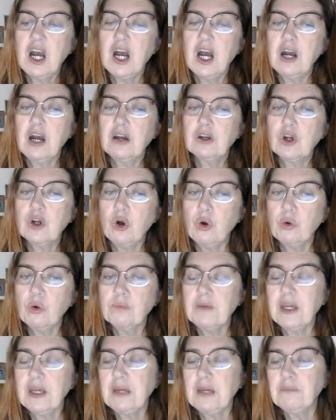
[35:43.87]
gold
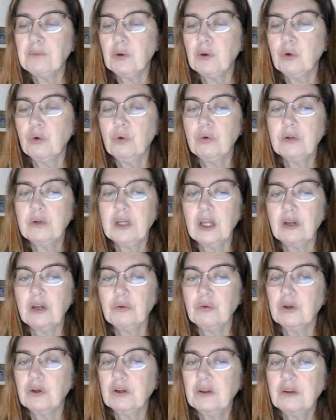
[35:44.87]
maple.
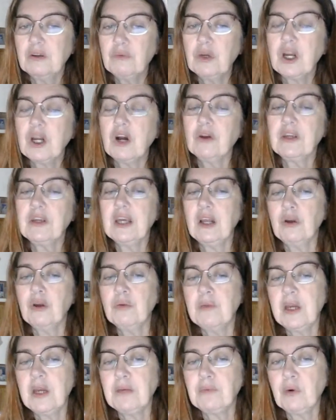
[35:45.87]
Yellow, we call it yellow
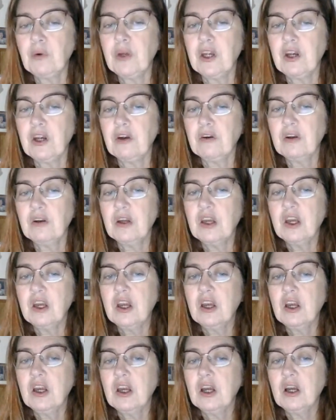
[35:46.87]
maple here.
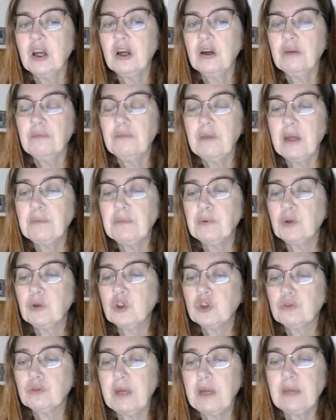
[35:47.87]
Maple
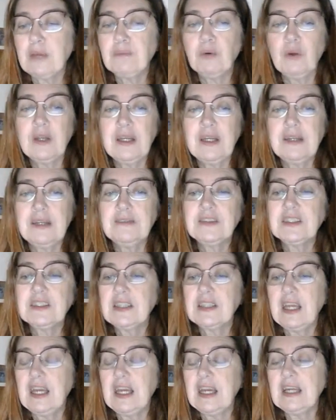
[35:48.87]
leaves
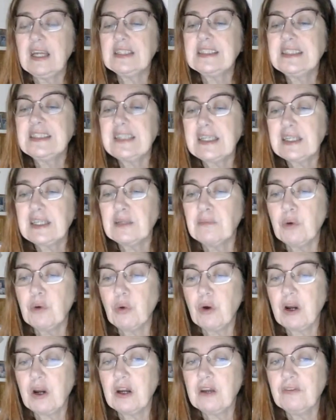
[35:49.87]
and
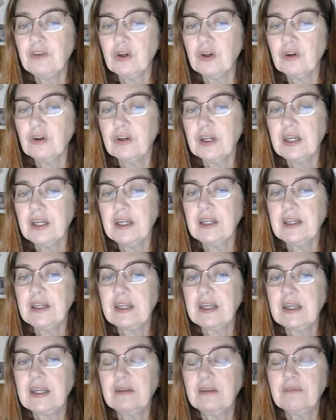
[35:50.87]
sycamore. If you're in
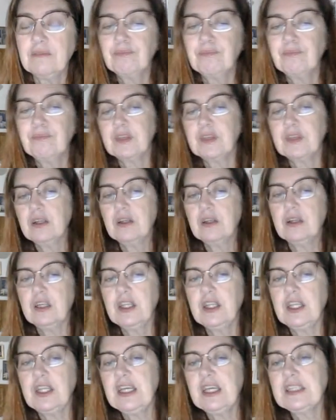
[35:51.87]

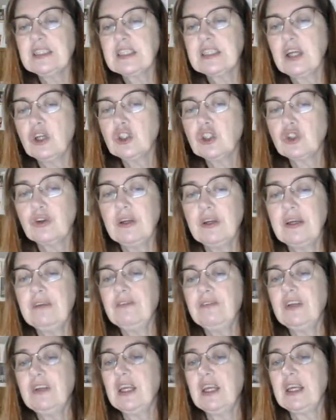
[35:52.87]
the East Coast or
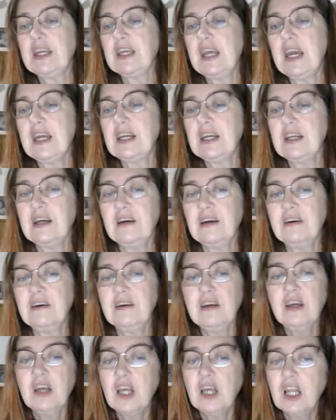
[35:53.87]
even in Canada,
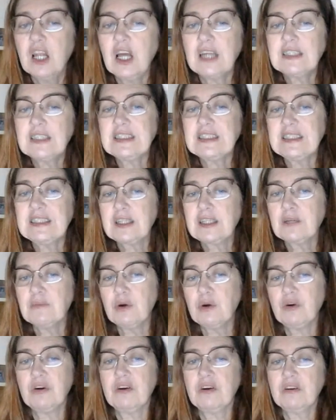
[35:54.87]
lots of sycamore.